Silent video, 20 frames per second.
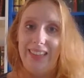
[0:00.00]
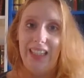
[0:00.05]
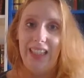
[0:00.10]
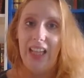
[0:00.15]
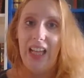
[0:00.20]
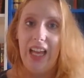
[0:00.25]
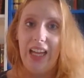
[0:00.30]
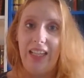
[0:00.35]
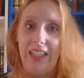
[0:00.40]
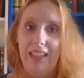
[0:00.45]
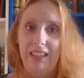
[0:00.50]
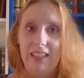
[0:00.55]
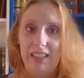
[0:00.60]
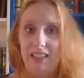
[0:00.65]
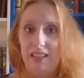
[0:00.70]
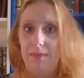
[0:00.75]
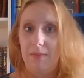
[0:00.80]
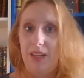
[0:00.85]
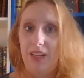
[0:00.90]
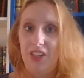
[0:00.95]
Klein
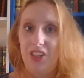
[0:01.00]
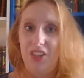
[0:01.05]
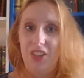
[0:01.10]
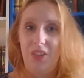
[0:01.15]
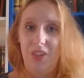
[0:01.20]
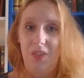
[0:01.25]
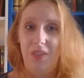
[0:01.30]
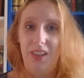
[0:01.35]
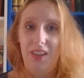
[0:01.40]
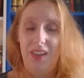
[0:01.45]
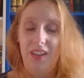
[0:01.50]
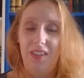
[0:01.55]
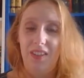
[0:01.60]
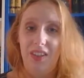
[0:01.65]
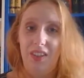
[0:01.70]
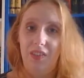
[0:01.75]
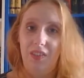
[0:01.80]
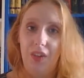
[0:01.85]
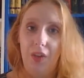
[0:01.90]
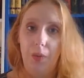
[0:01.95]
doesn't manage to do that, I
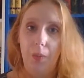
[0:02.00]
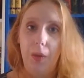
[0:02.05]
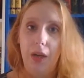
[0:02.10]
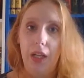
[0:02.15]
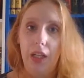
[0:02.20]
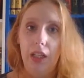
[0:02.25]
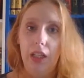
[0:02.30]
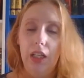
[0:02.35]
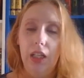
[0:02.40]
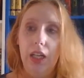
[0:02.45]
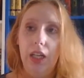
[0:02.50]
think, very well.